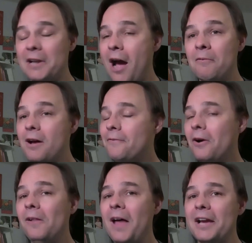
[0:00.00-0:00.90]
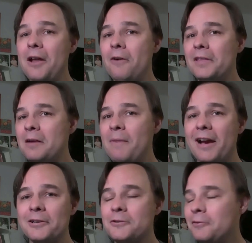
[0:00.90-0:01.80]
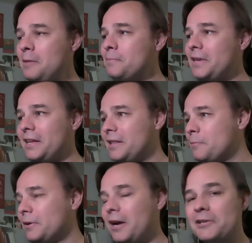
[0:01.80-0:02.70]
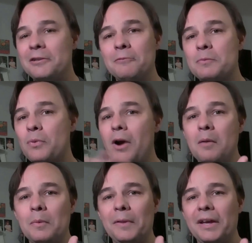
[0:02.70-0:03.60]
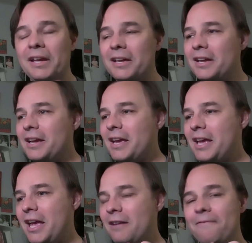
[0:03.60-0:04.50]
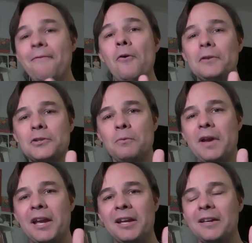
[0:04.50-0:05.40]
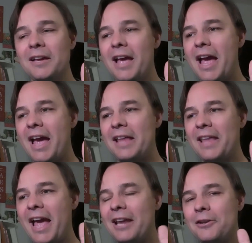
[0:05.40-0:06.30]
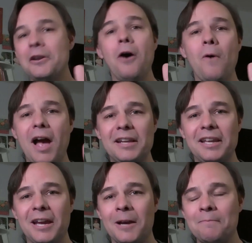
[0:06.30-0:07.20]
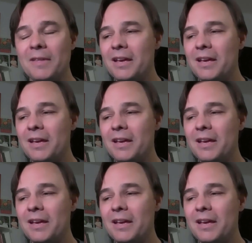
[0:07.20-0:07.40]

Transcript: Now, for all I know, the Empire script and the production was probably in full swing, and they had no idea